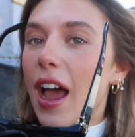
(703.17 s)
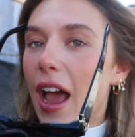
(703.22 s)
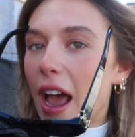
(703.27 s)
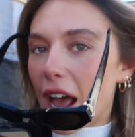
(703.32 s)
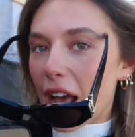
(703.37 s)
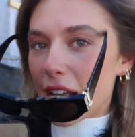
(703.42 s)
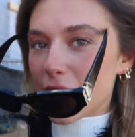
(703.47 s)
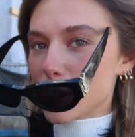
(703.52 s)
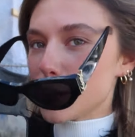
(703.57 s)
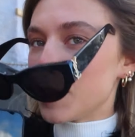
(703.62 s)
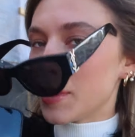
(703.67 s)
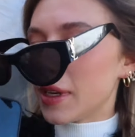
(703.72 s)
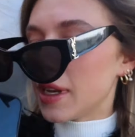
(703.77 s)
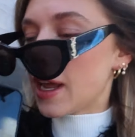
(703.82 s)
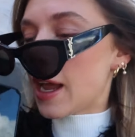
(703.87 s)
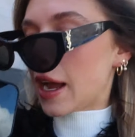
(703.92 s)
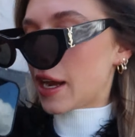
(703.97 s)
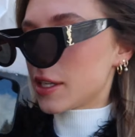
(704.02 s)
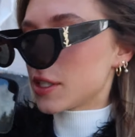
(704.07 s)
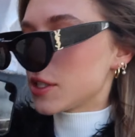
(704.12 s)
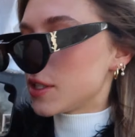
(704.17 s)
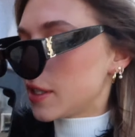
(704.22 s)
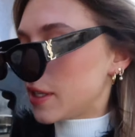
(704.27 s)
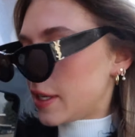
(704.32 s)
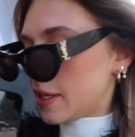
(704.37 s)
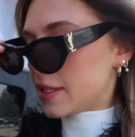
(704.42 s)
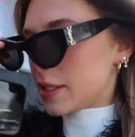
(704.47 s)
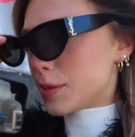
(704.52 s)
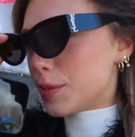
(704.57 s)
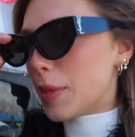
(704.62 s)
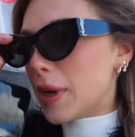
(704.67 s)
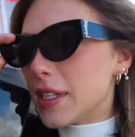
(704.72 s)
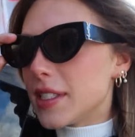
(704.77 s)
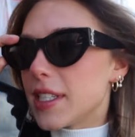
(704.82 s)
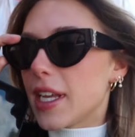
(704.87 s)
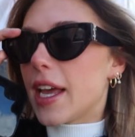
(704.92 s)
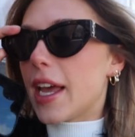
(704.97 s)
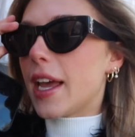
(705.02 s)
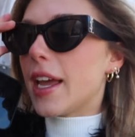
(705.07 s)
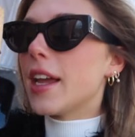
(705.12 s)
Aspen, actually. It is
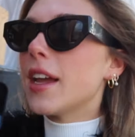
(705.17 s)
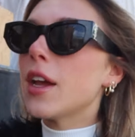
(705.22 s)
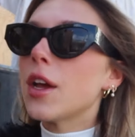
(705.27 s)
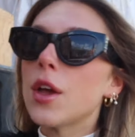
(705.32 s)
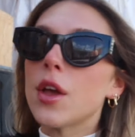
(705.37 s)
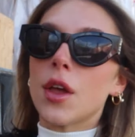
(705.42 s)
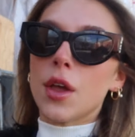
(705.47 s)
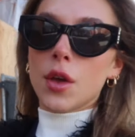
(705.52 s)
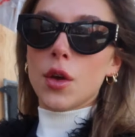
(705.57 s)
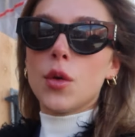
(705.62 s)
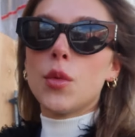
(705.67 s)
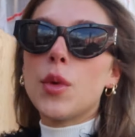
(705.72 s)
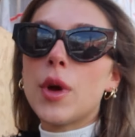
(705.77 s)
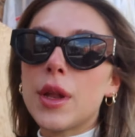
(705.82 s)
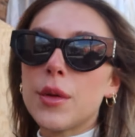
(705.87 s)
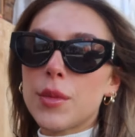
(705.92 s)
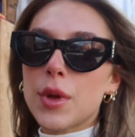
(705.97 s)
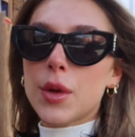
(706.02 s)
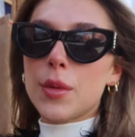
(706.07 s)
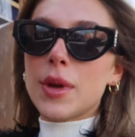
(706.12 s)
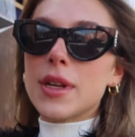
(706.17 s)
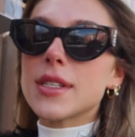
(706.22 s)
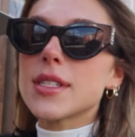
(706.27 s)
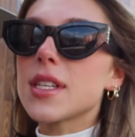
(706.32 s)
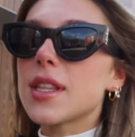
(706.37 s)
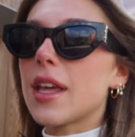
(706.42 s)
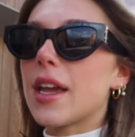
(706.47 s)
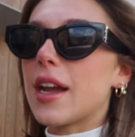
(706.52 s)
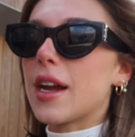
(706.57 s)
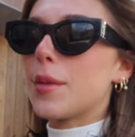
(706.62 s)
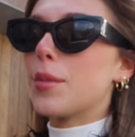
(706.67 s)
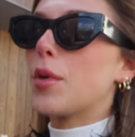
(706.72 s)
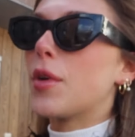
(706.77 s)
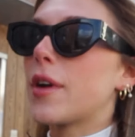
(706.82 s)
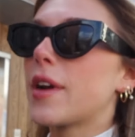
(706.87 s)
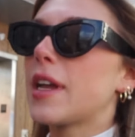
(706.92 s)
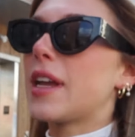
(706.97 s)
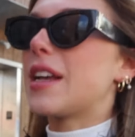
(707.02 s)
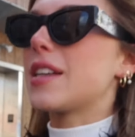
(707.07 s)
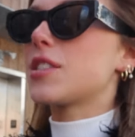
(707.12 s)
Monday when we went to the
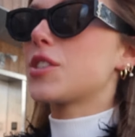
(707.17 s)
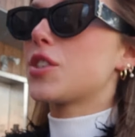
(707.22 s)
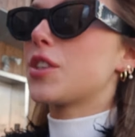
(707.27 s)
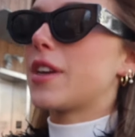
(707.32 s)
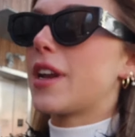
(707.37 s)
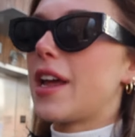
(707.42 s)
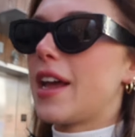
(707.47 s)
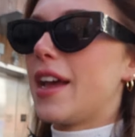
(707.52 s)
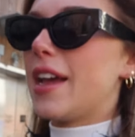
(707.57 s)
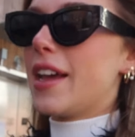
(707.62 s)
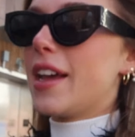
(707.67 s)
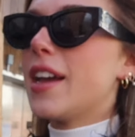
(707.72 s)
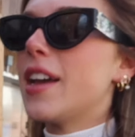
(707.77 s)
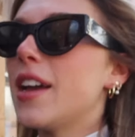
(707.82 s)
airport yesterday.